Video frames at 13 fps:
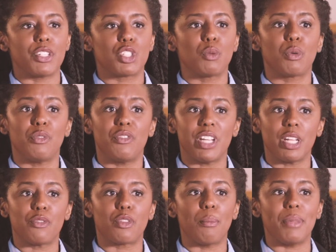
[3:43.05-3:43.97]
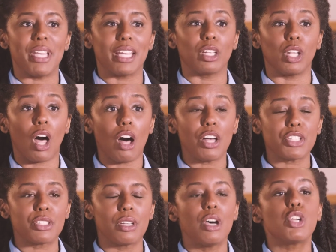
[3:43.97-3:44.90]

to prevent it from being lost,